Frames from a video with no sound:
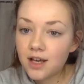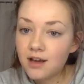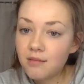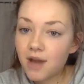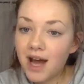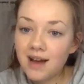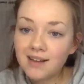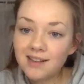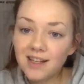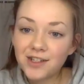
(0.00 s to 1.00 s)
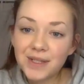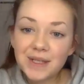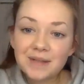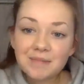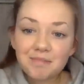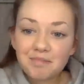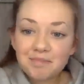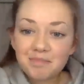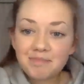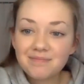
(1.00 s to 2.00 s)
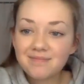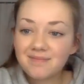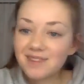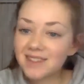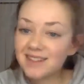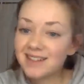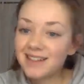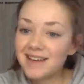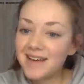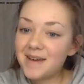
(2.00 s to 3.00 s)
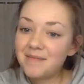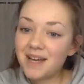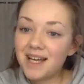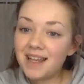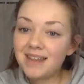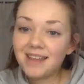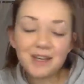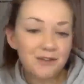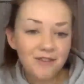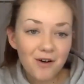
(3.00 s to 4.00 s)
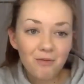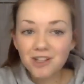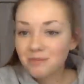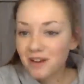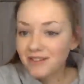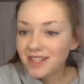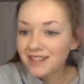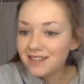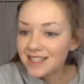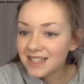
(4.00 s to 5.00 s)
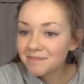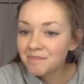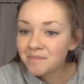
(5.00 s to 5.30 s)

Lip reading: Hi Natasha. Thank you for watching my videos.